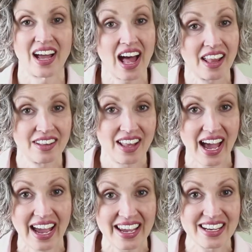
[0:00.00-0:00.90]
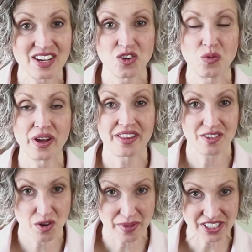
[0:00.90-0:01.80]
align with
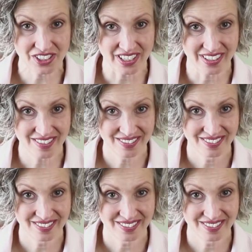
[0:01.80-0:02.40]
your mission,